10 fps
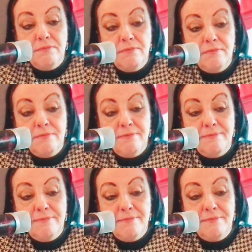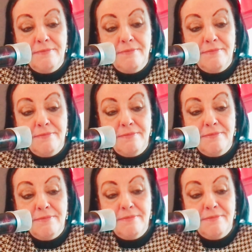
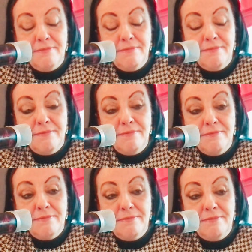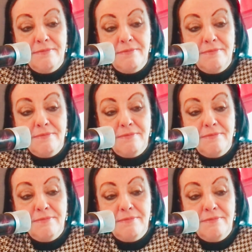Nobody speaks.